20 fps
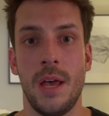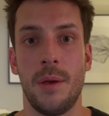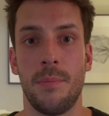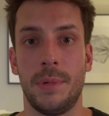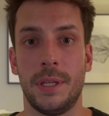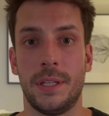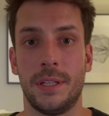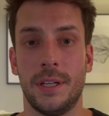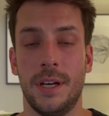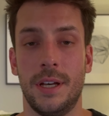
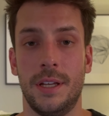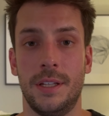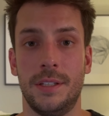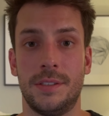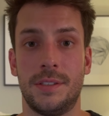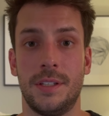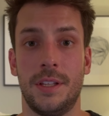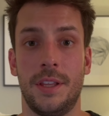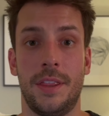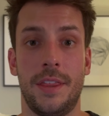
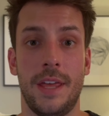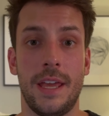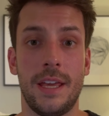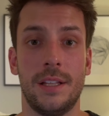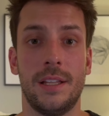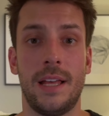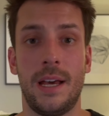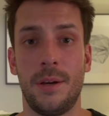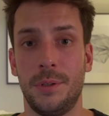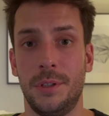because they
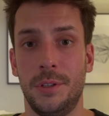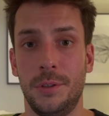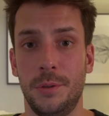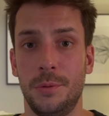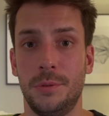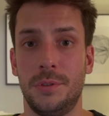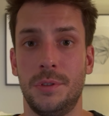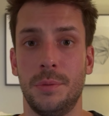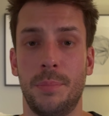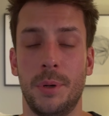allow you
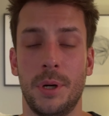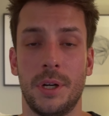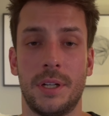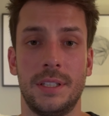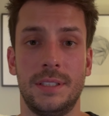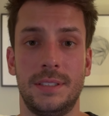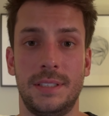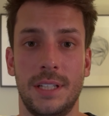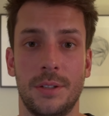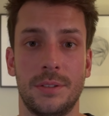to book
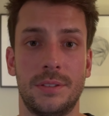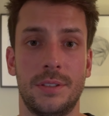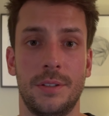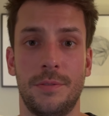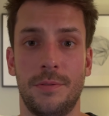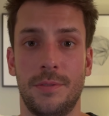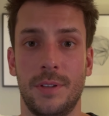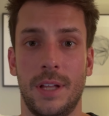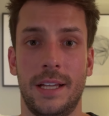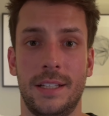Delta
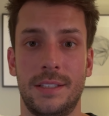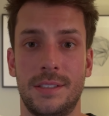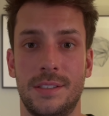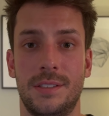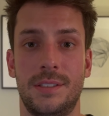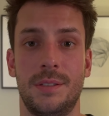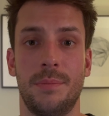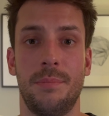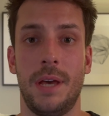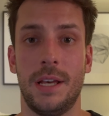flights
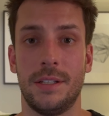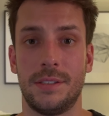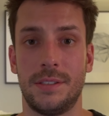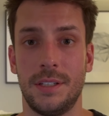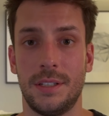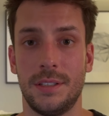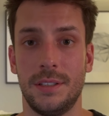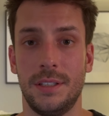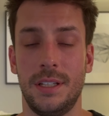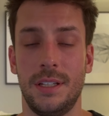
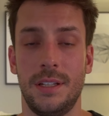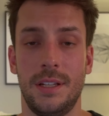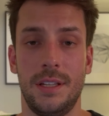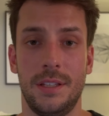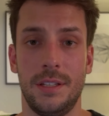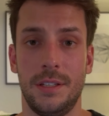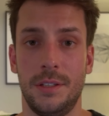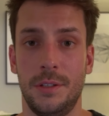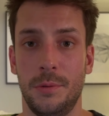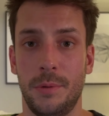domestically in
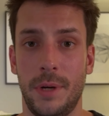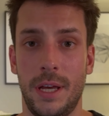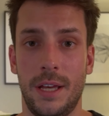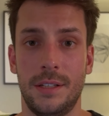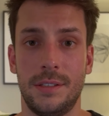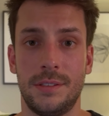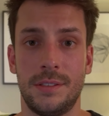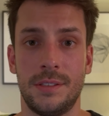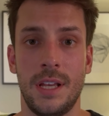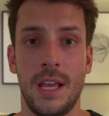the
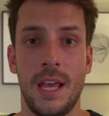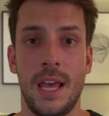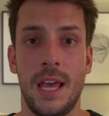US.